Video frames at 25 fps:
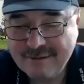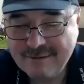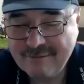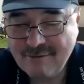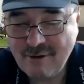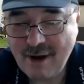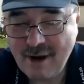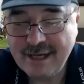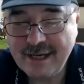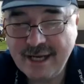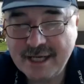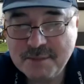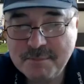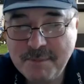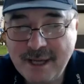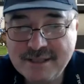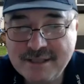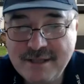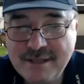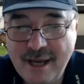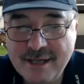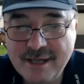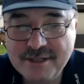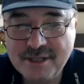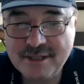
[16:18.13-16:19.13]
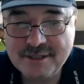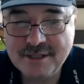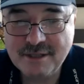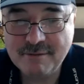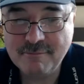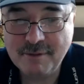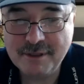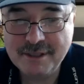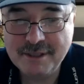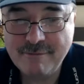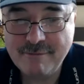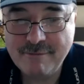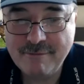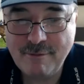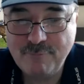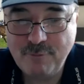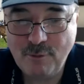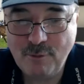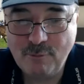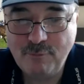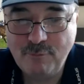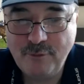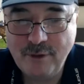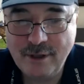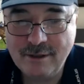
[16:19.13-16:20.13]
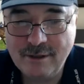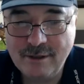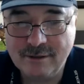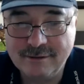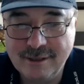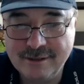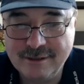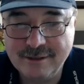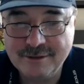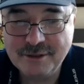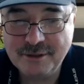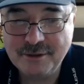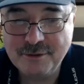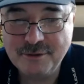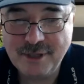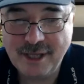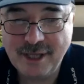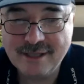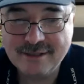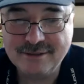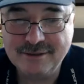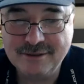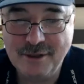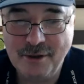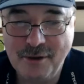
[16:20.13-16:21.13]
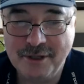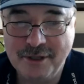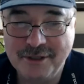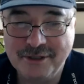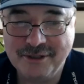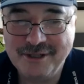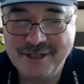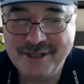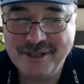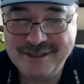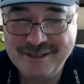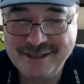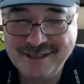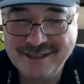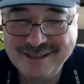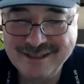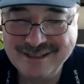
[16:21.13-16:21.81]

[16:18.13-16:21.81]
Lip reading: great expectations that were never fulfilled in 2019.